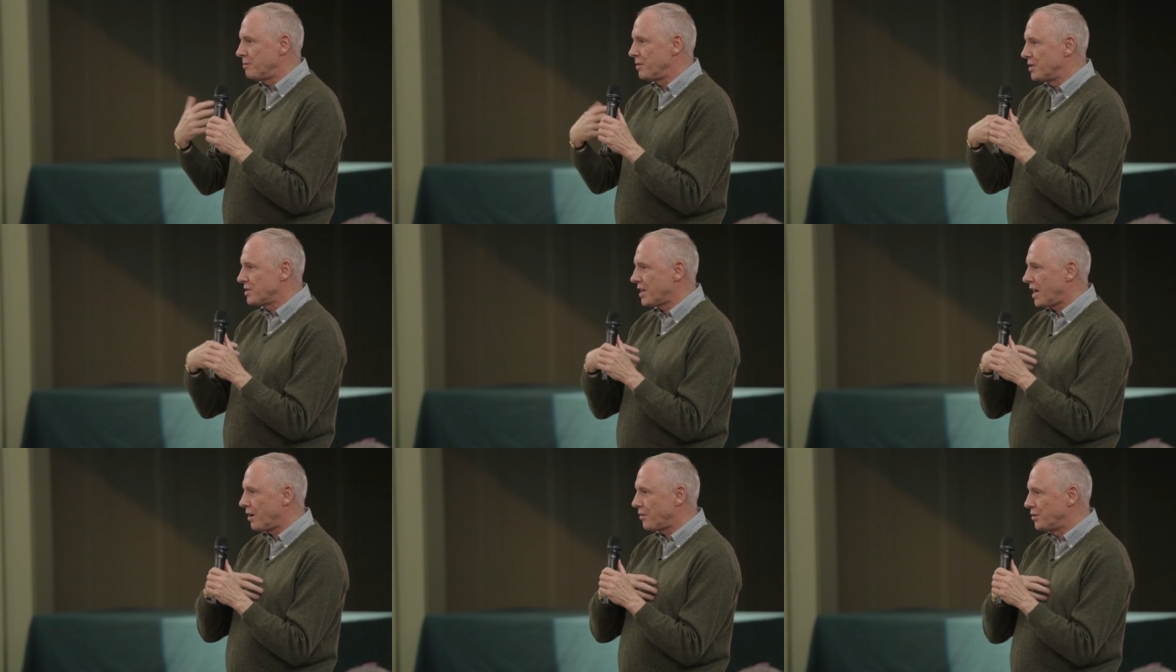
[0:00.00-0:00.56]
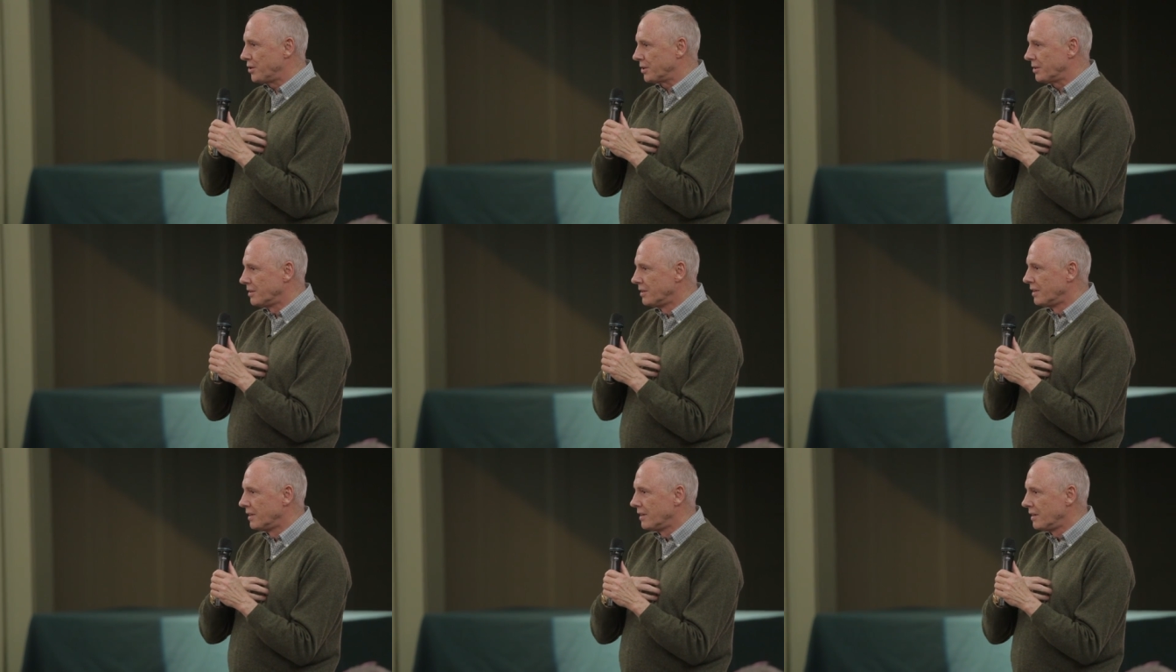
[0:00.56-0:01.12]
It means how
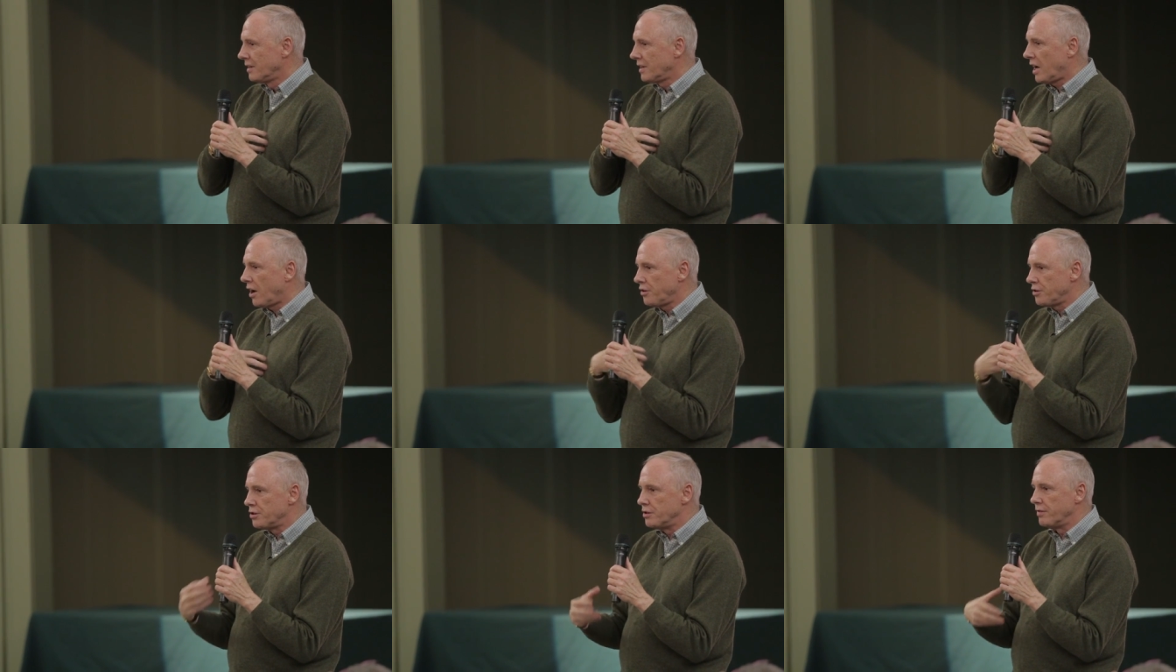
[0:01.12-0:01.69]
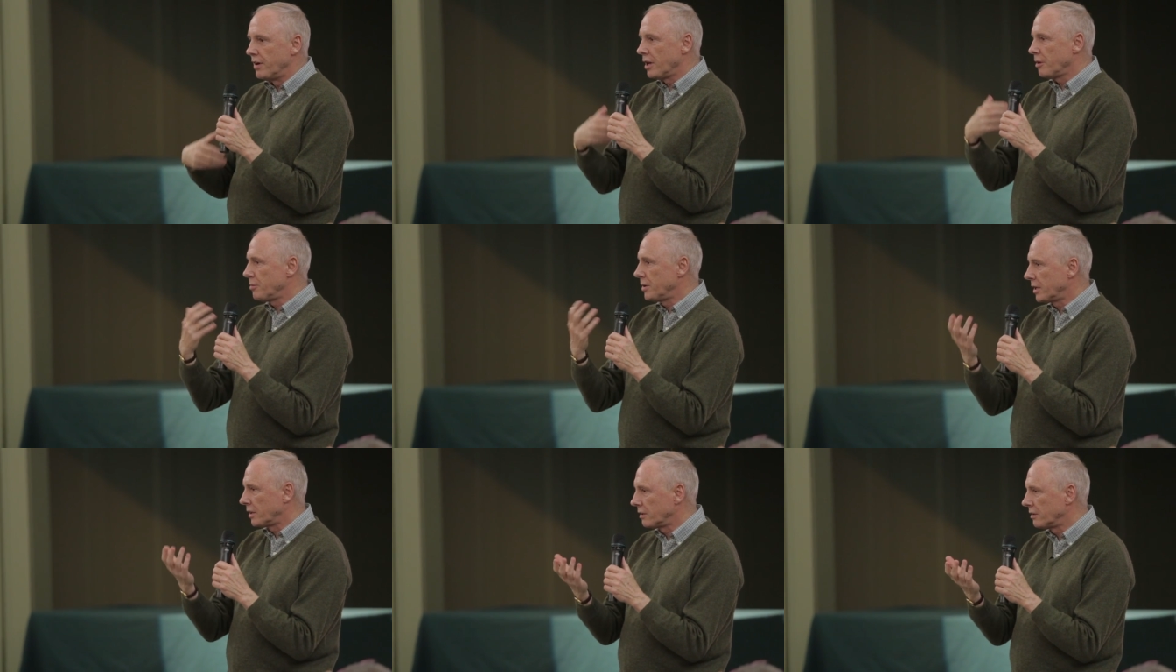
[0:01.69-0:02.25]
you're, how you're
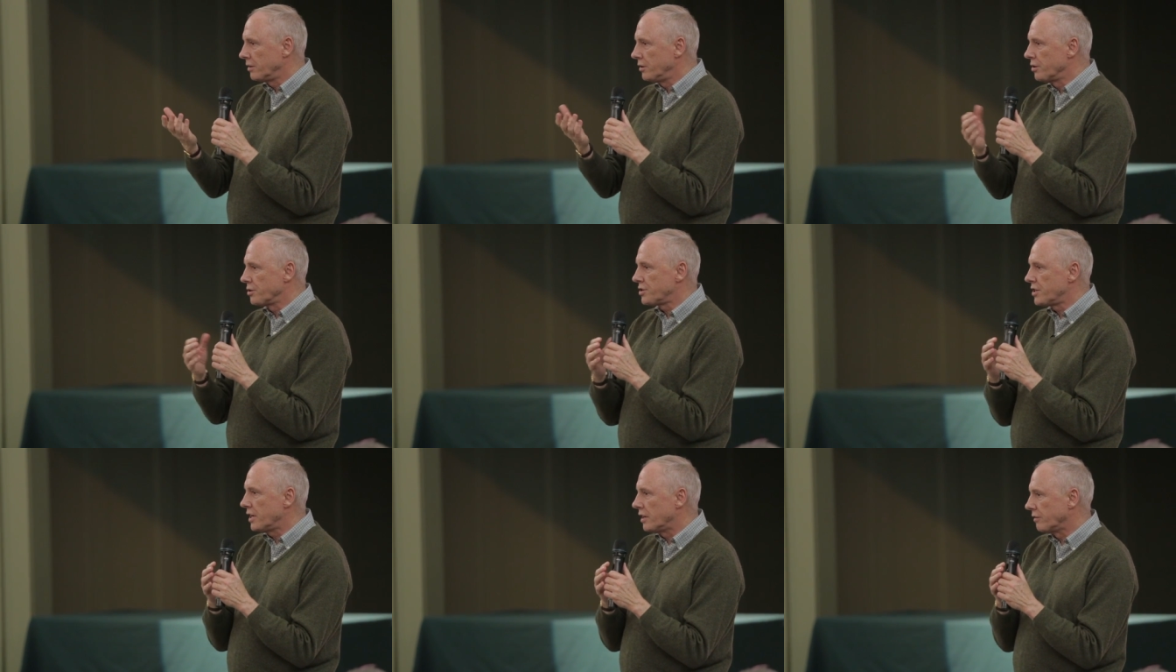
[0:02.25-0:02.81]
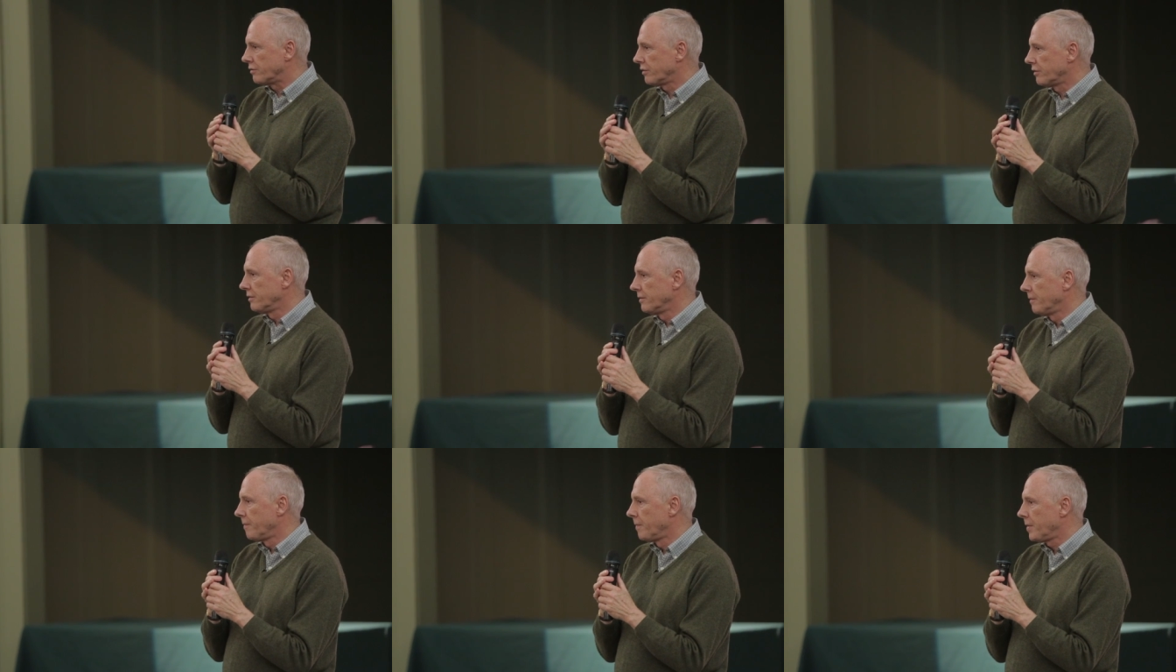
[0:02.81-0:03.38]
developing yourself
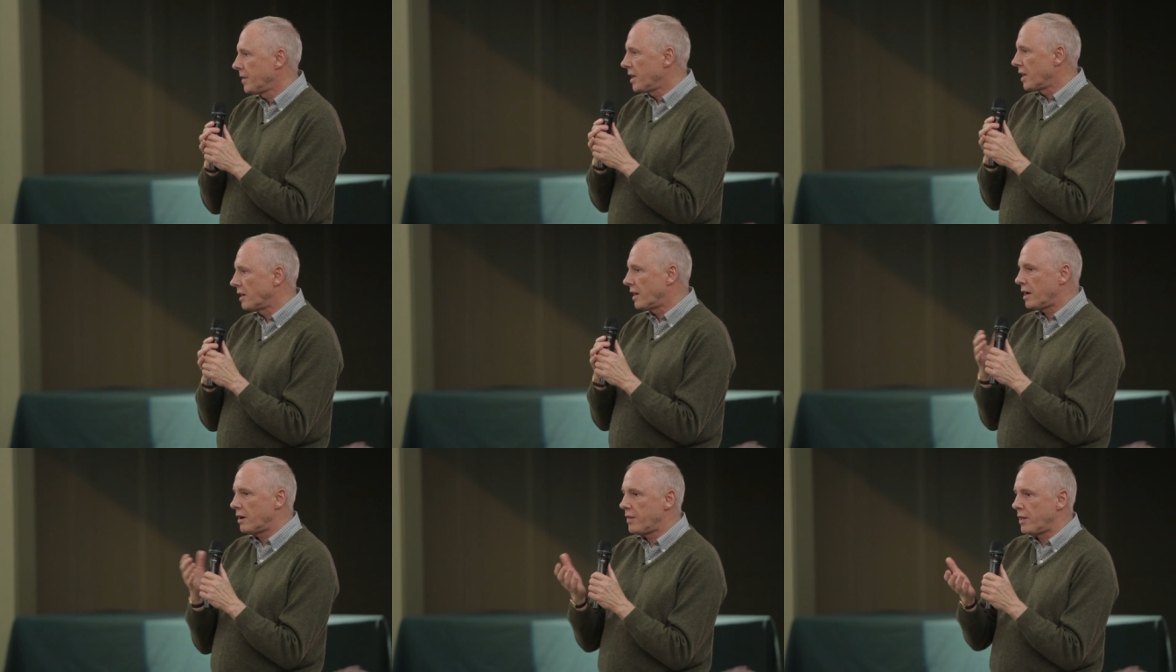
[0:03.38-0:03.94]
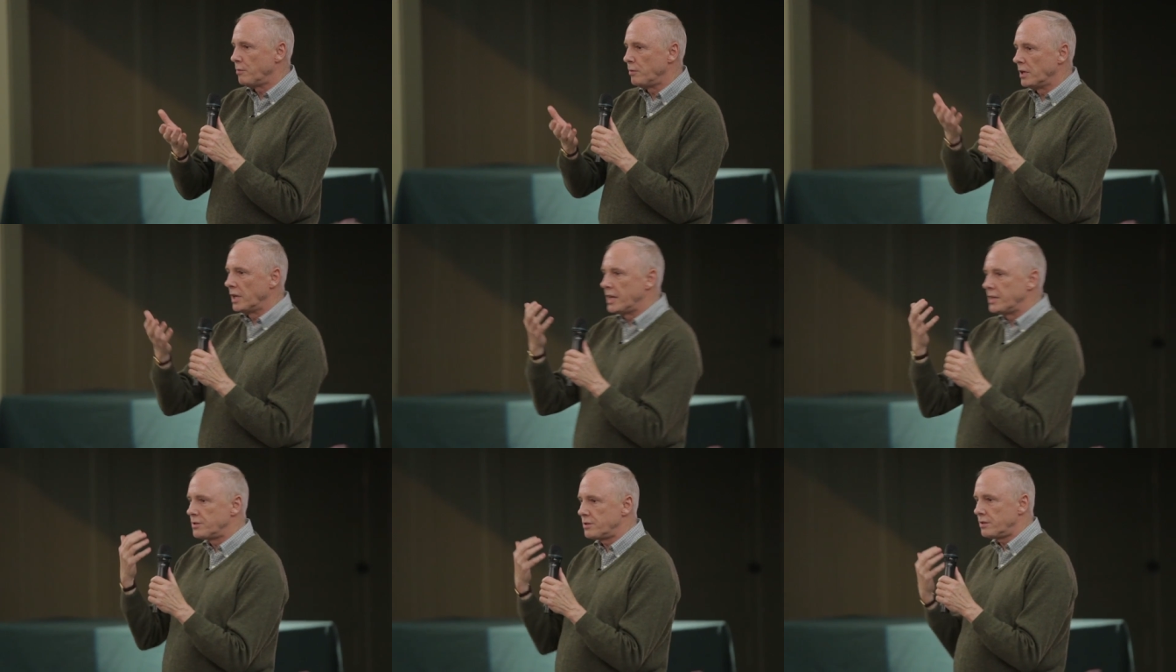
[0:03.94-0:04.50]
and how that
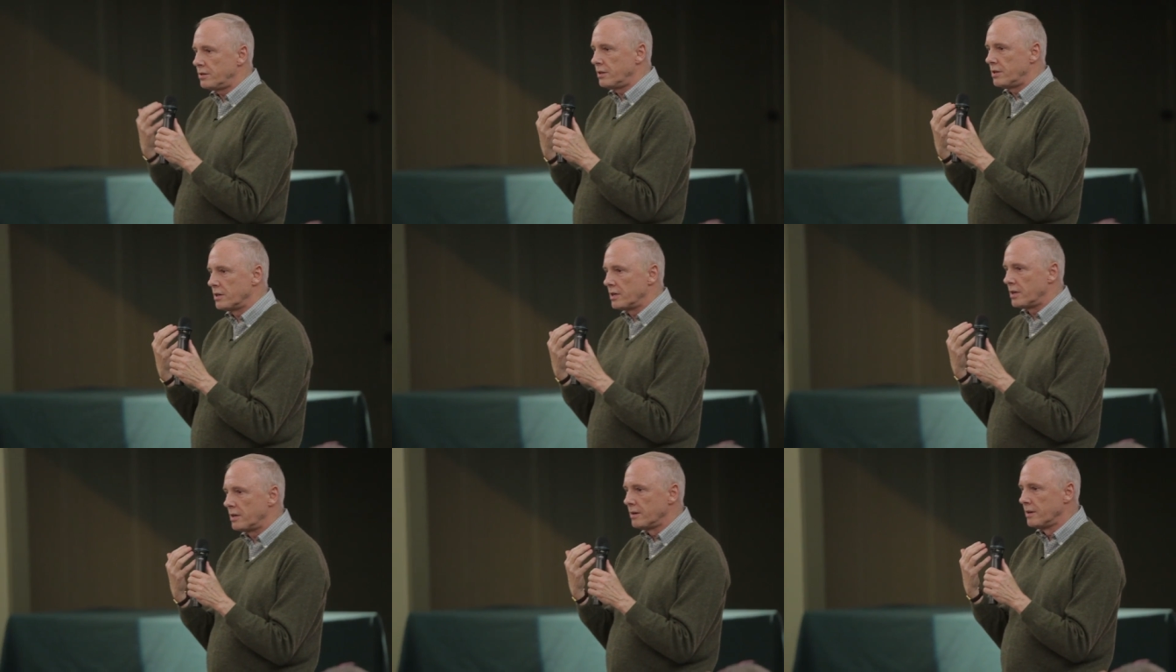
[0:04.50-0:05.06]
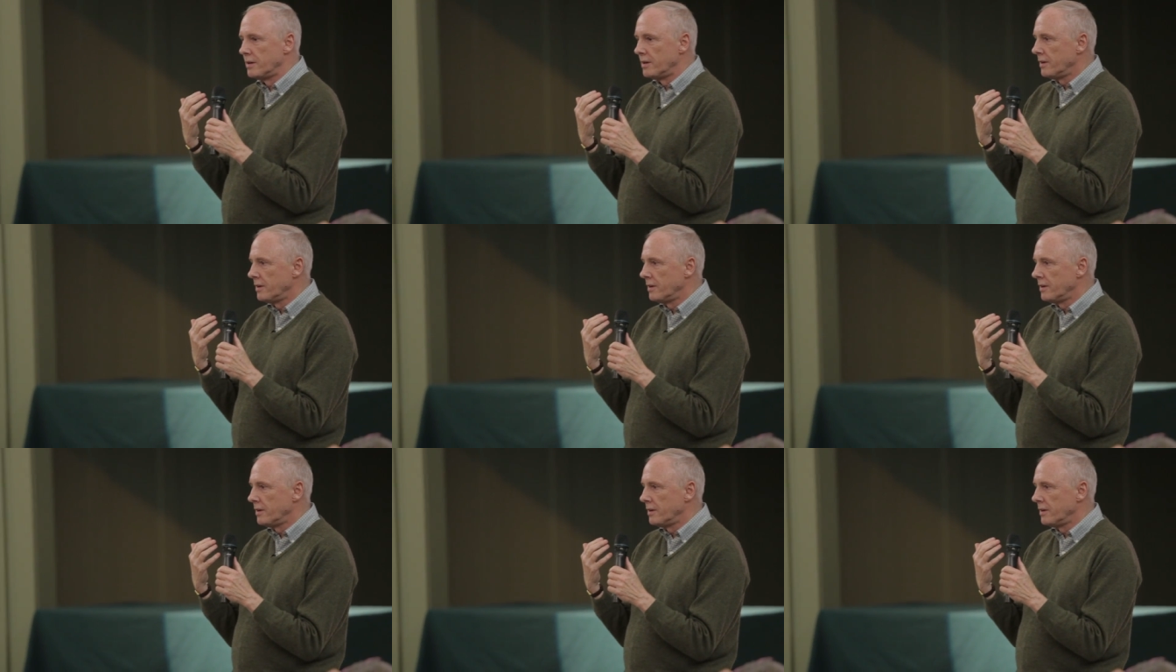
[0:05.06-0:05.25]
relates to the,